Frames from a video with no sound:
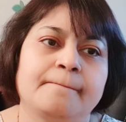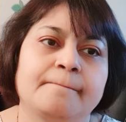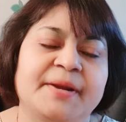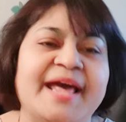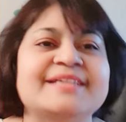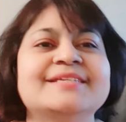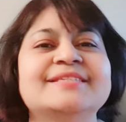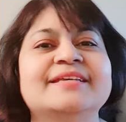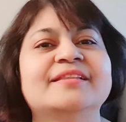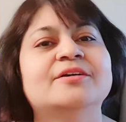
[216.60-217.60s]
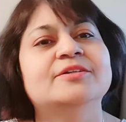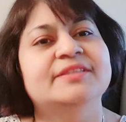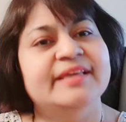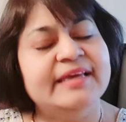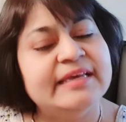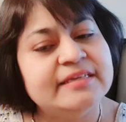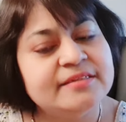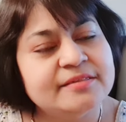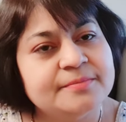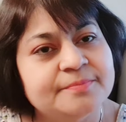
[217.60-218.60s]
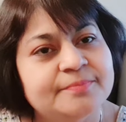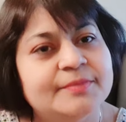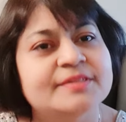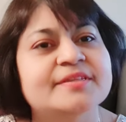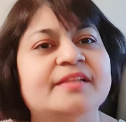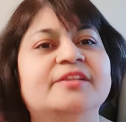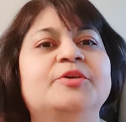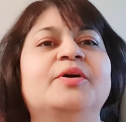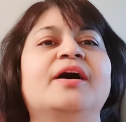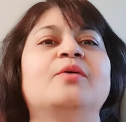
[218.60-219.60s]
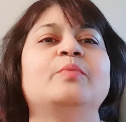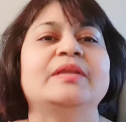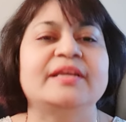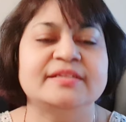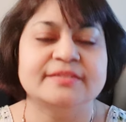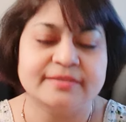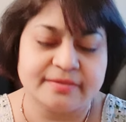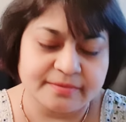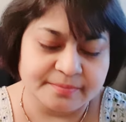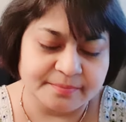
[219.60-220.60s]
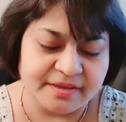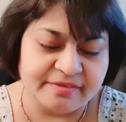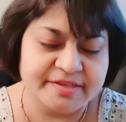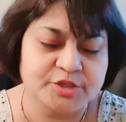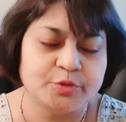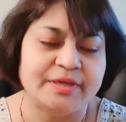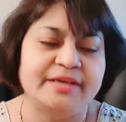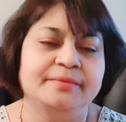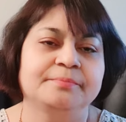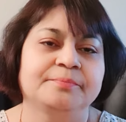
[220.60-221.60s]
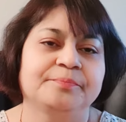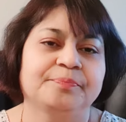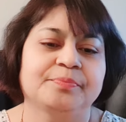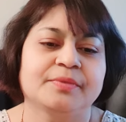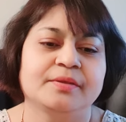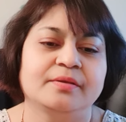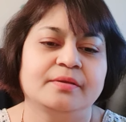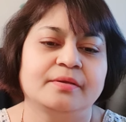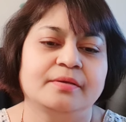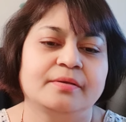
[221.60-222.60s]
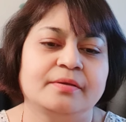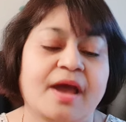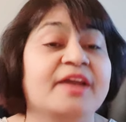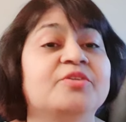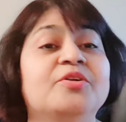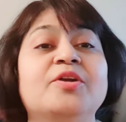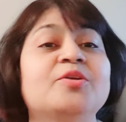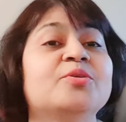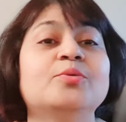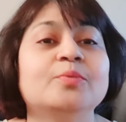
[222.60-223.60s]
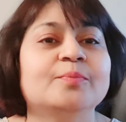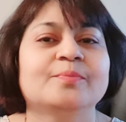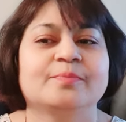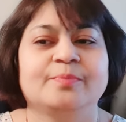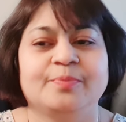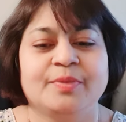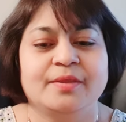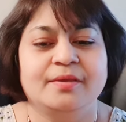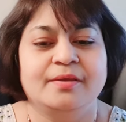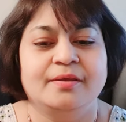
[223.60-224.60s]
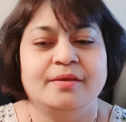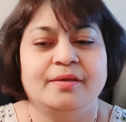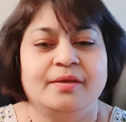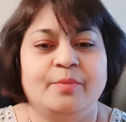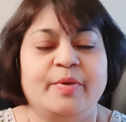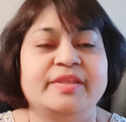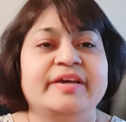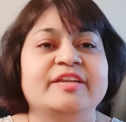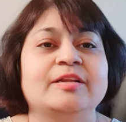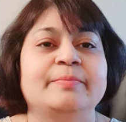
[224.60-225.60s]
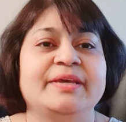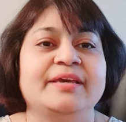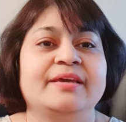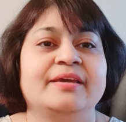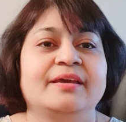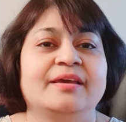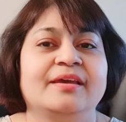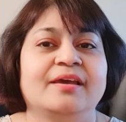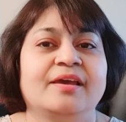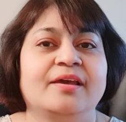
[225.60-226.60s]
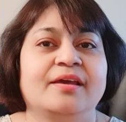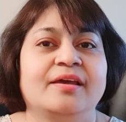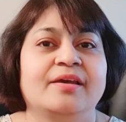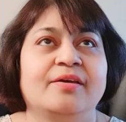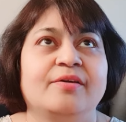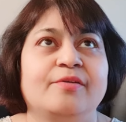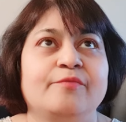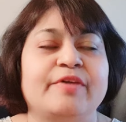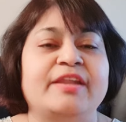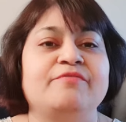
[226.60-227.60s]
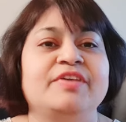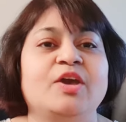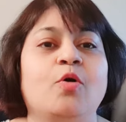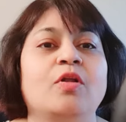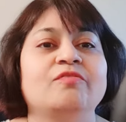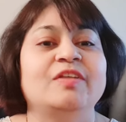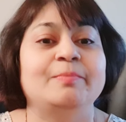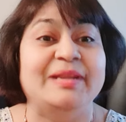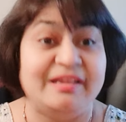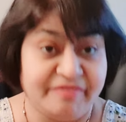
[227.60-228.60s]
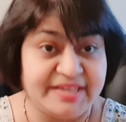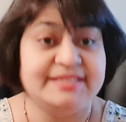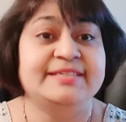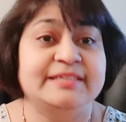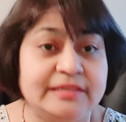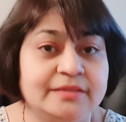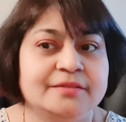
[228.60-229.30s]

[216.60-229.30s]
But as I said, the good thing is the Satya Yuga will answer eventually. I do not know whether it will be when we all will be living still